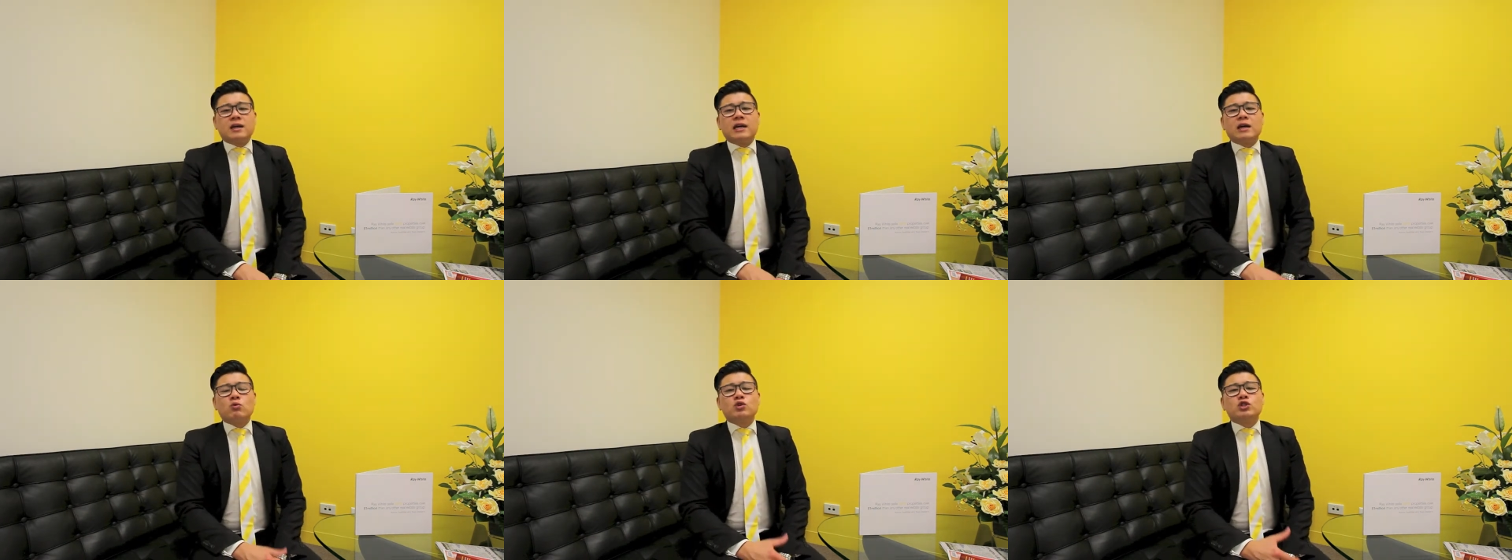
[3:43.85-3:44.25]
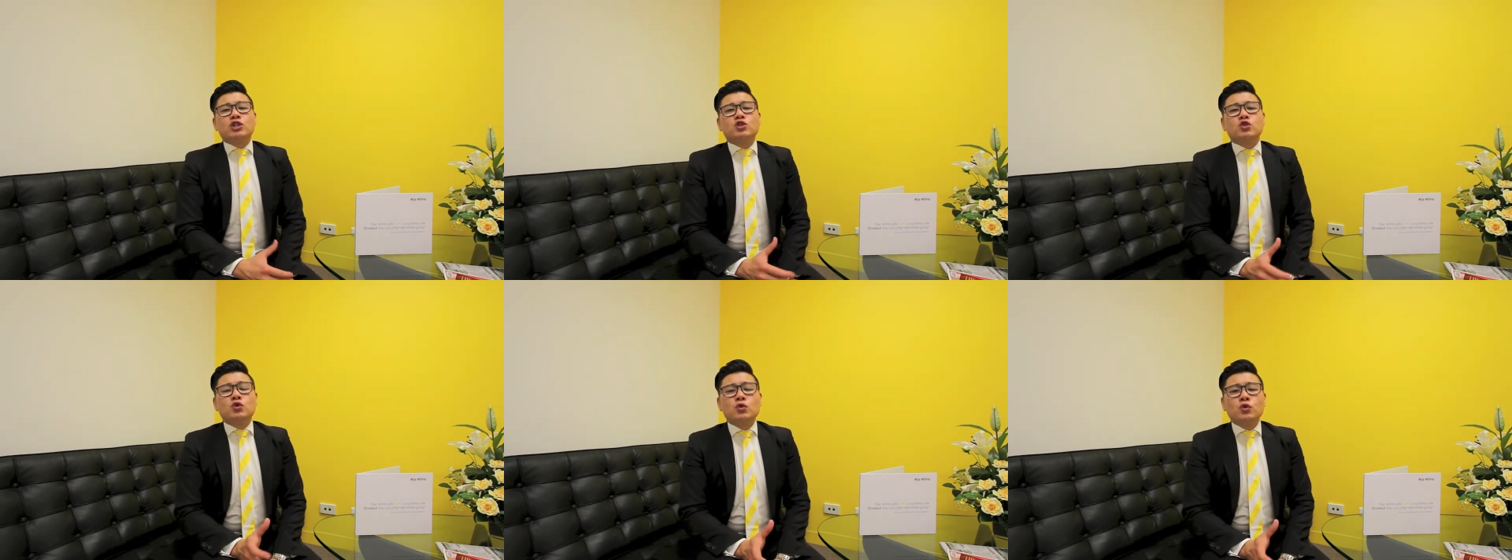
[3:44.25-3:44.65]
It was
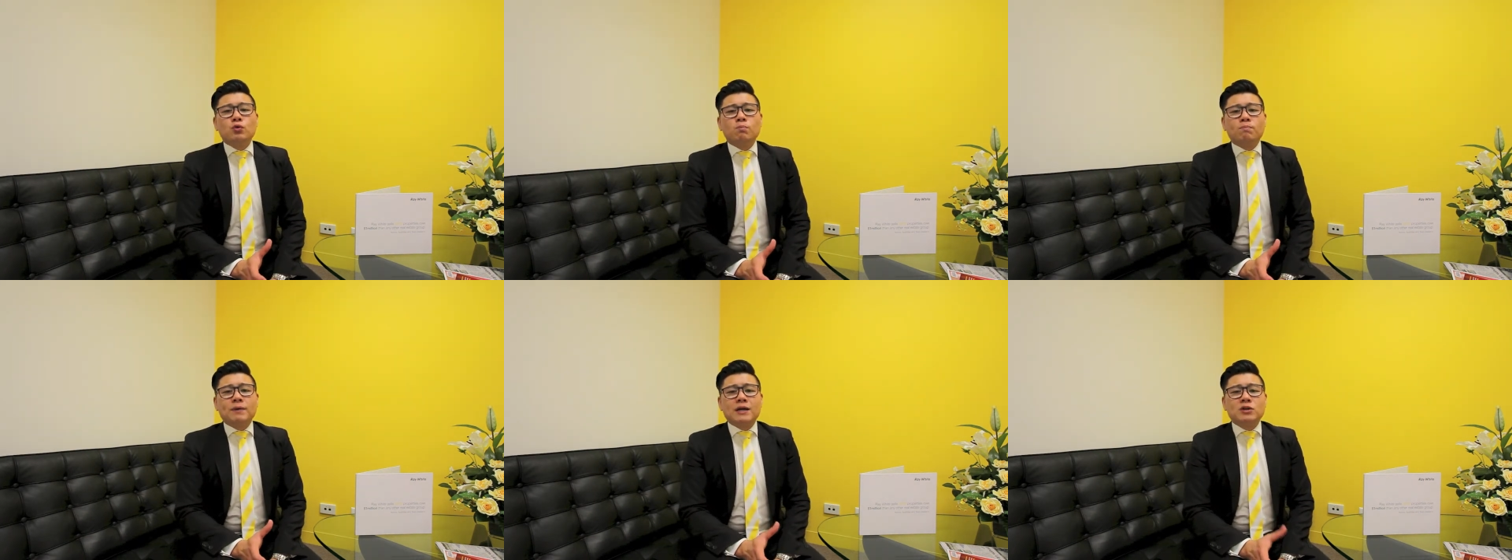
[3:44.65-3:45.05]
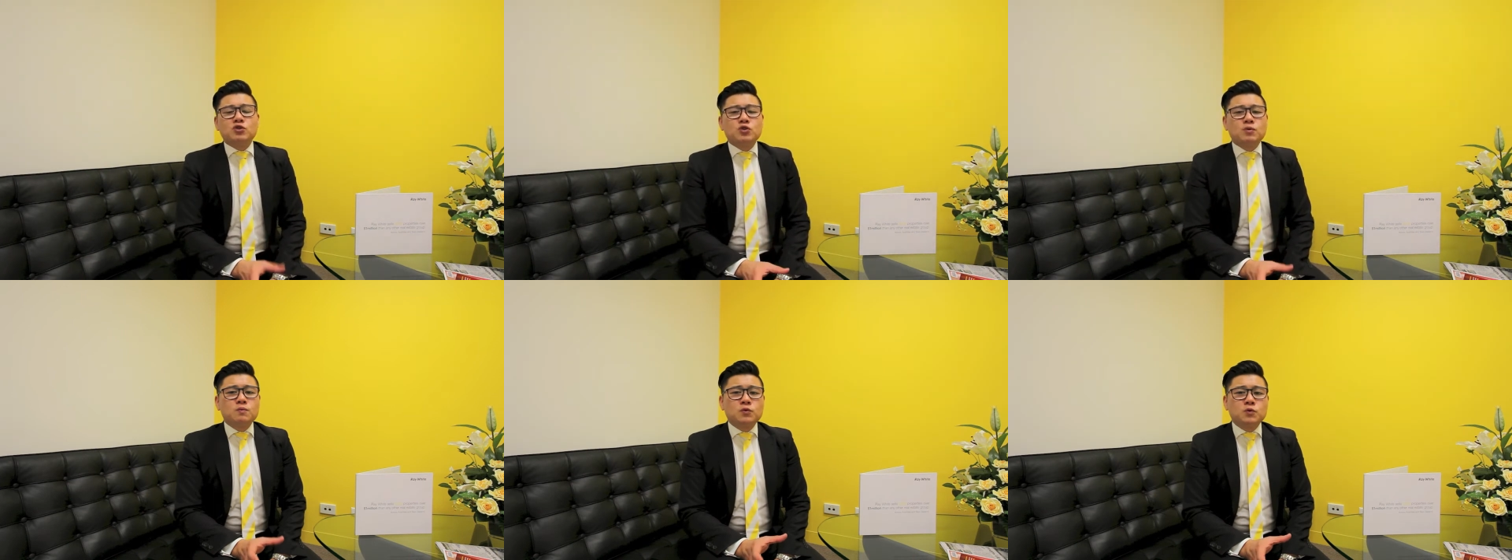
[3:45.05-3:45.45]
a
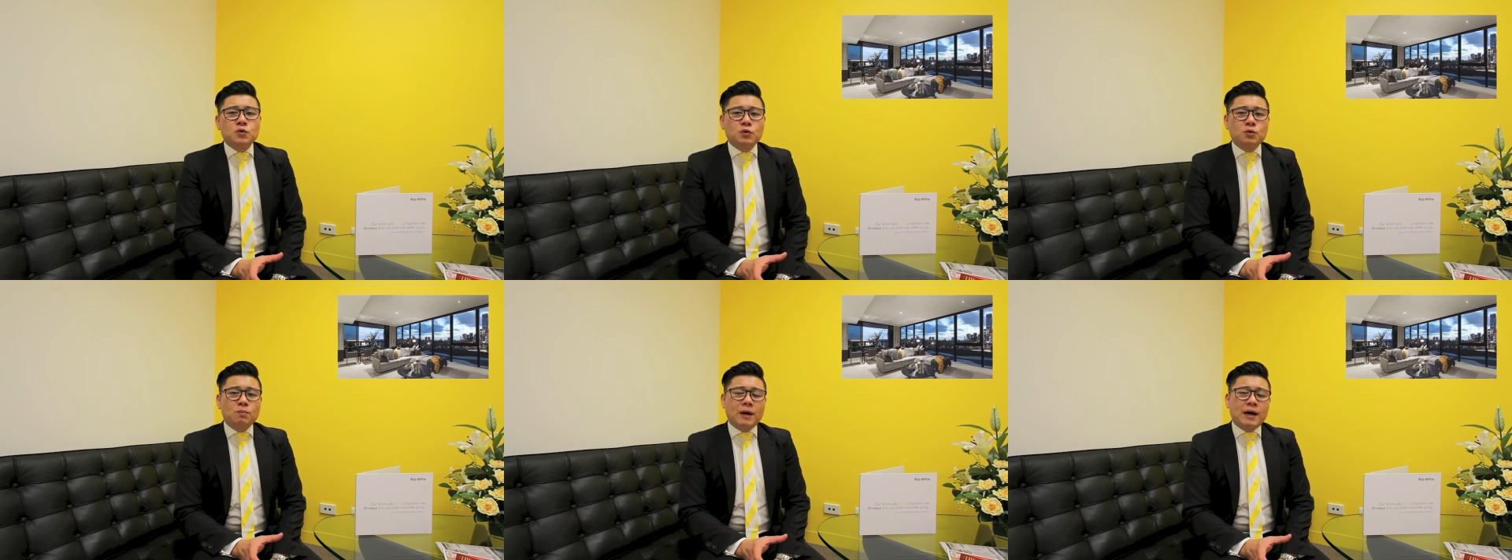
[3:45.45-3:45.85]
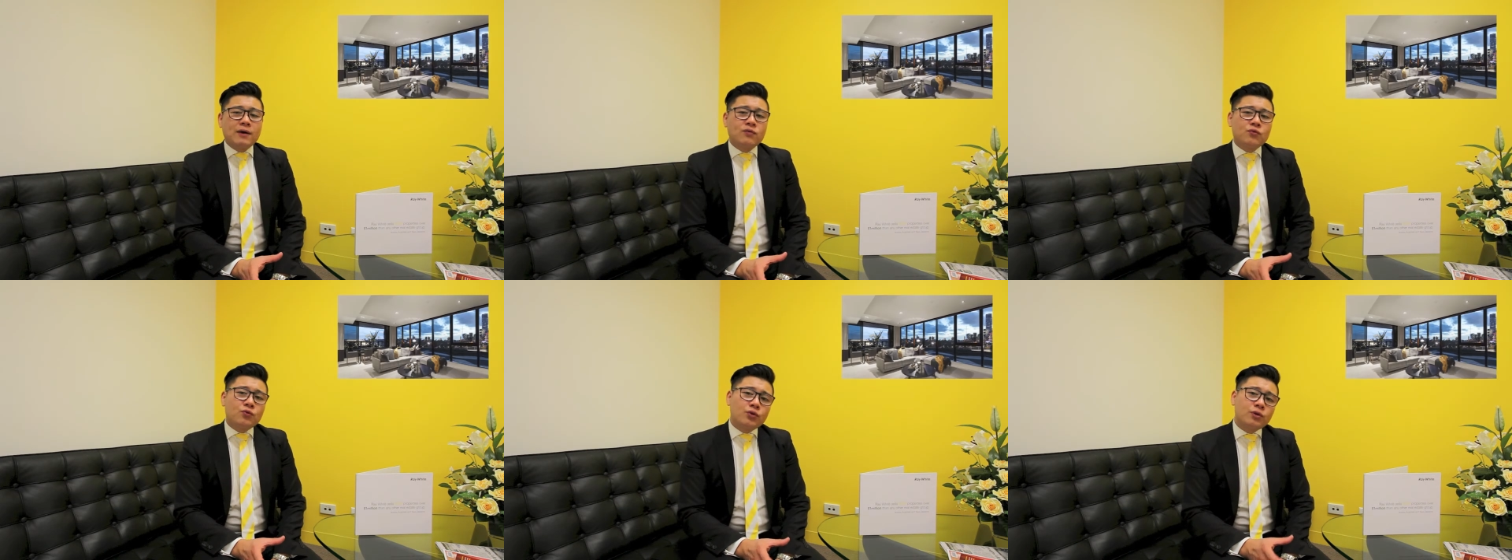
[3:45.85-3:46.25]
2-bedroom,
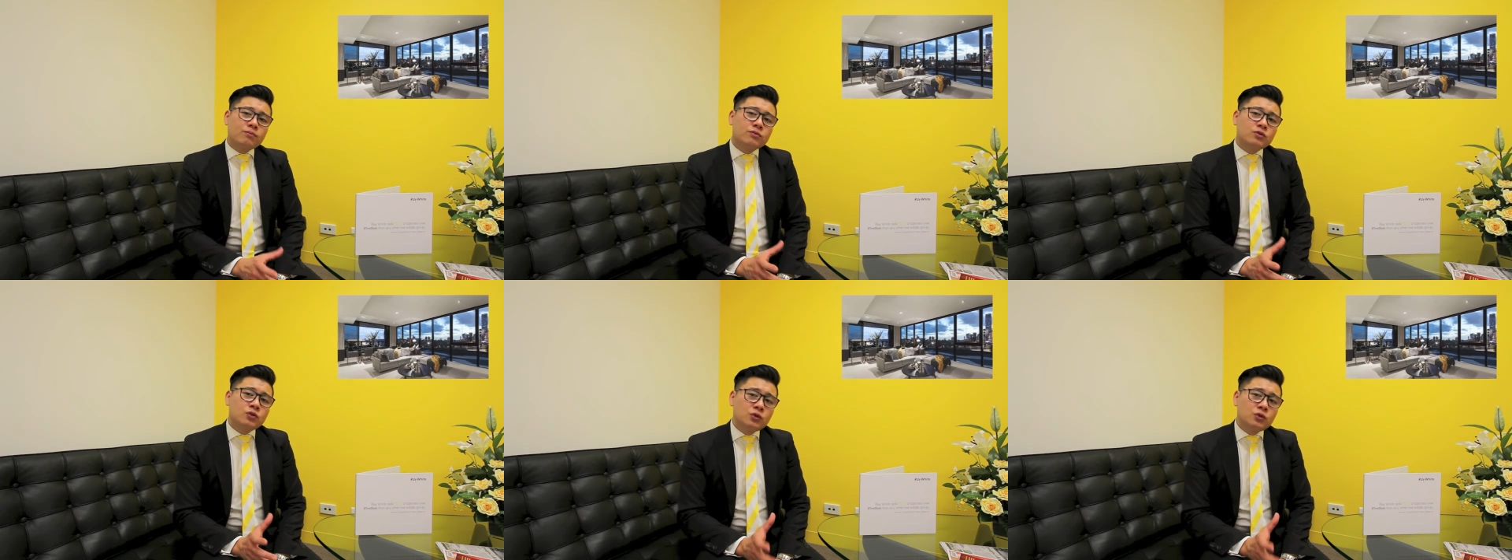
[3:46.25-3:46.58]
2-bathroom,